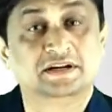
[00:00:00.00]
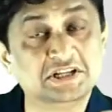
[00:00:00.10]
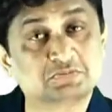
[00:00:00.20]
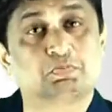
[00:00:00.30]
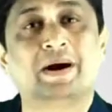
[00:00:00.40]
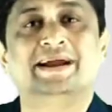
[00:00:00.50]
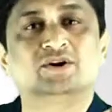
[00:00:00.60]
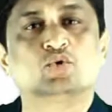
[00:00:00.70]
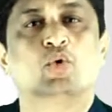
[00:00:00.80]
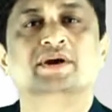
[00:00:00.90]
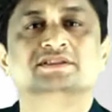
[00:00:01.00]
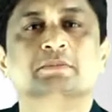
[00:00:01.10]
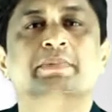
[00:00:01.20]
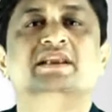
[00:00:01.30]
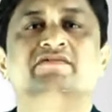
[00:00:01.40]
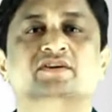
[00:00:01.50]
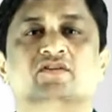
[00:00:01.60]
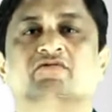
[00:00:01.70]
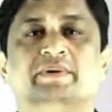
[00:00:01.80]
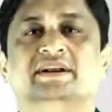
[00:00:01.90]
despite knowing the benefit
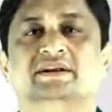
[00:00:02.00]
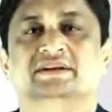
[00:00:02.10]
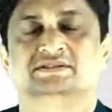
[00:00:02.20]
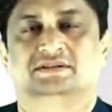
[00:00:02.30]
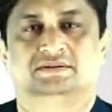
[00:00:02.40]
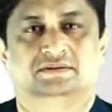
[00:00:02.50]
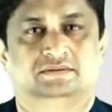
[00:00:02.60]
of meditation.